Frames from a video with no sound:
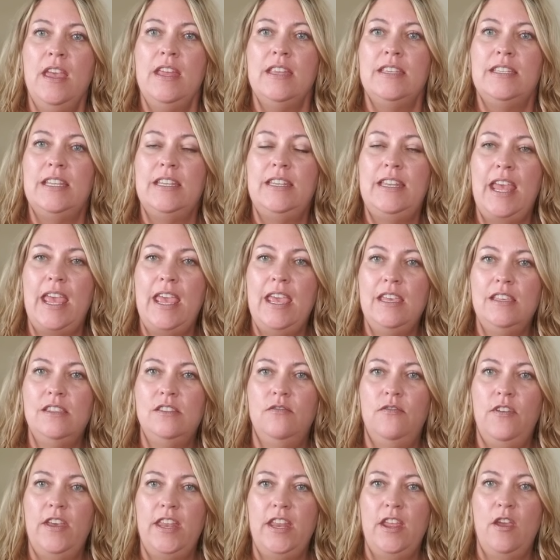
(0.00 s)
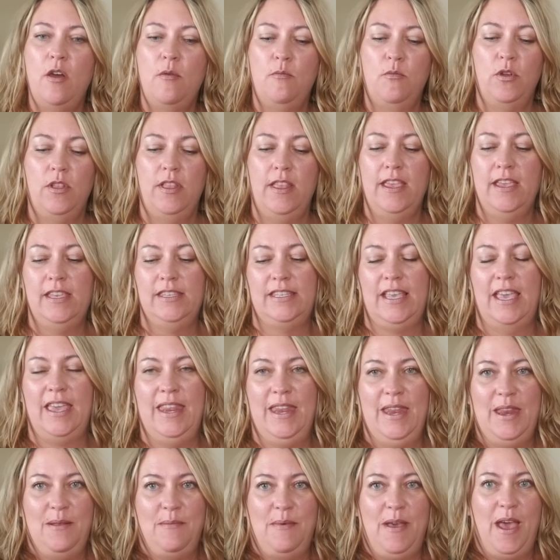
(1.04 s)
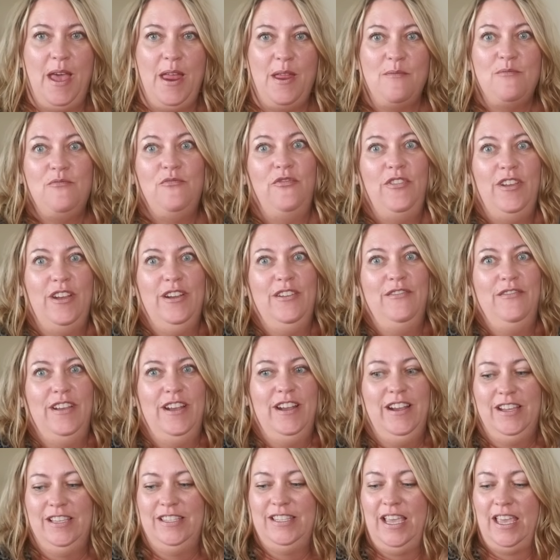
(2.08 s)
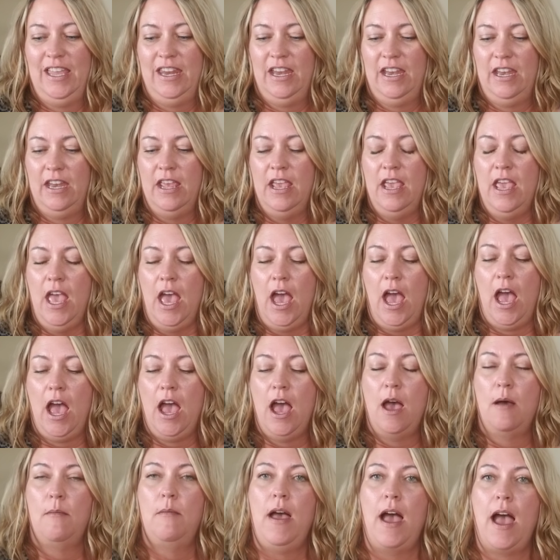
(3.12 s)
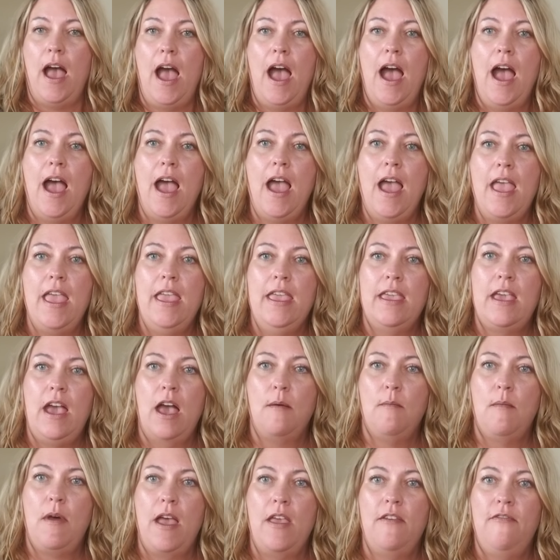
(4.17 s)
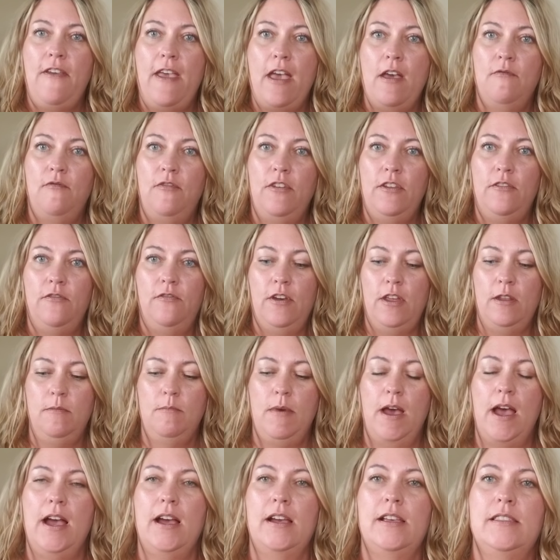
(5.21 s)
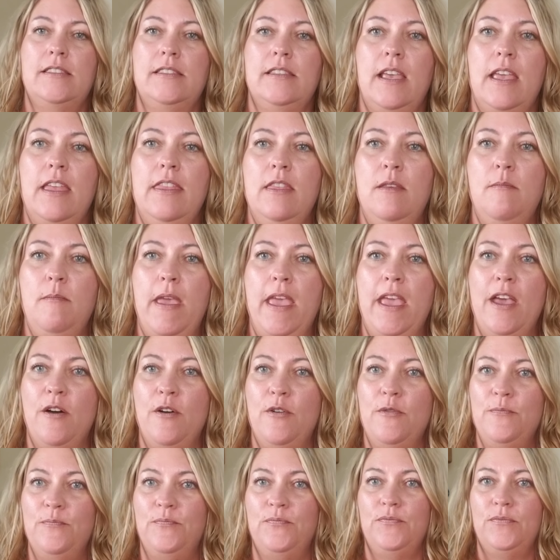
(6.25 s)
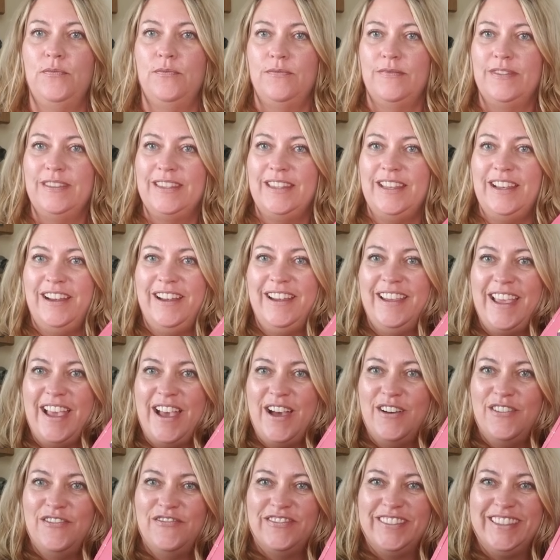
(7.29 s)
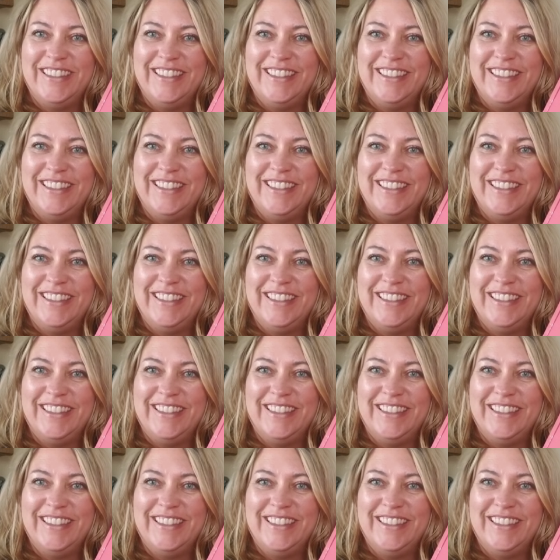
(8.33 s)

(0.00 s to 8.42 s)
Today's video I'm really excited about. I'm very, very excited. I got my FabFitFun box in the mail. Here you go.